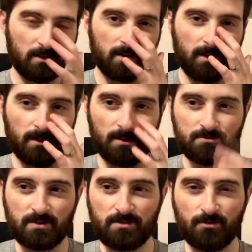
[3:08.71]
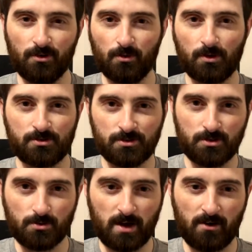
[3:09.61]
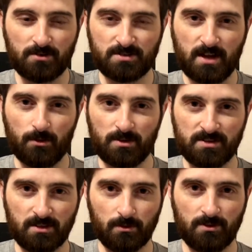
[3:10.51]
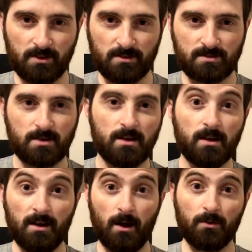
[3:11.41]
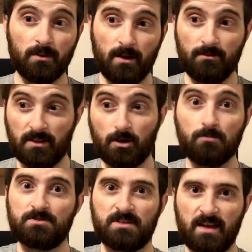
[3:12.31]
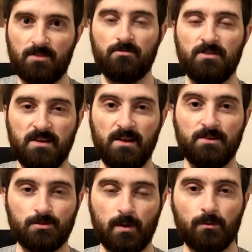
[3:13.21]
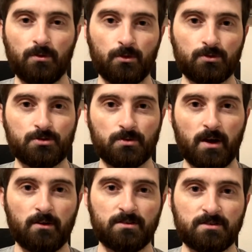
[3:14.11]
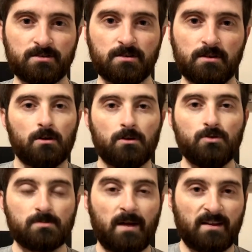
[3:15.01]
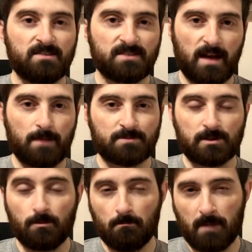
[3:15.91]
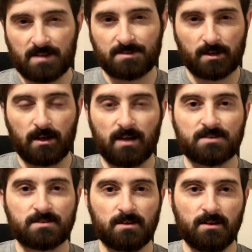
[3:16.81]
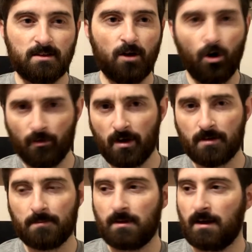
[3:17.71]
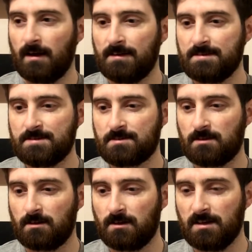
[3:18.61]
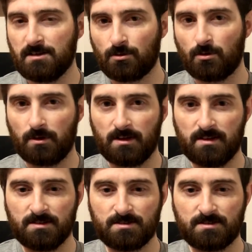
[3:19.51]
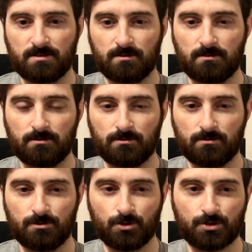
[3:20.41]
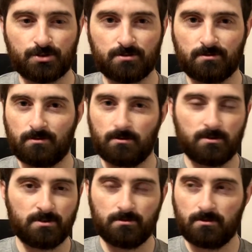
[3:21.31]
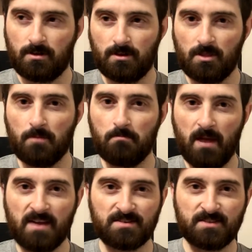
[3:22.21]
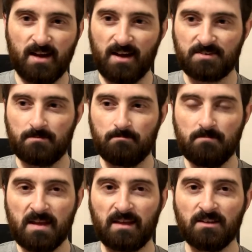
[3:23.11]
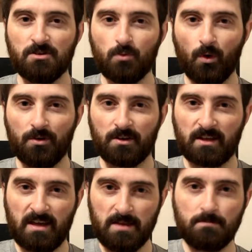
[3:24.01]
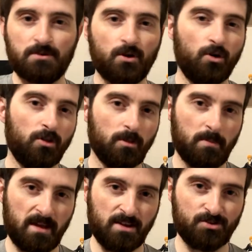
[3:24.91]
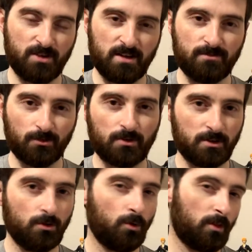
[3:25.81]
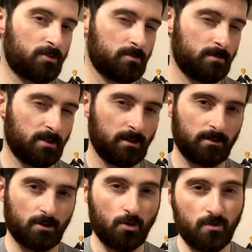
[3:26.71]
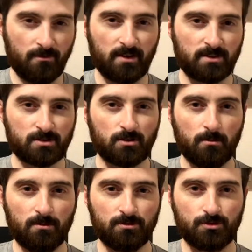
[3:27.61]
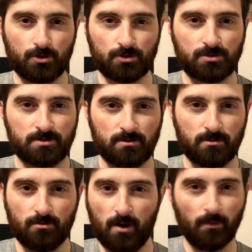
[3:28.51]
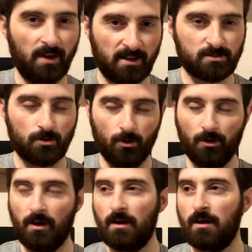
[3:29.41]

It's really fun to watch the two characters and how they deal with things, and how everything comes together at the end as well with those two characters. Uzumaki is an absolute masterclass in horror, and Ito is just the best at making you want to keep turning the page, even though you know that something horrific is coming just around the next corner.